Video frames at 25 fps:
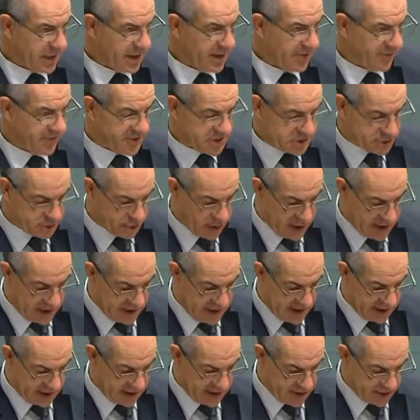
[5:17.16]
If
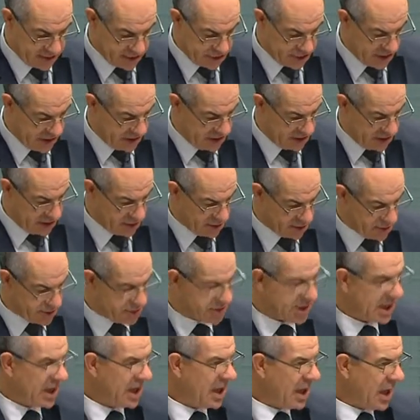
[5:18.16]
Australia
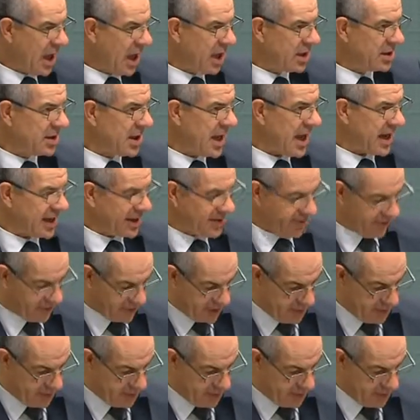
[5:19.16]
continues a lack of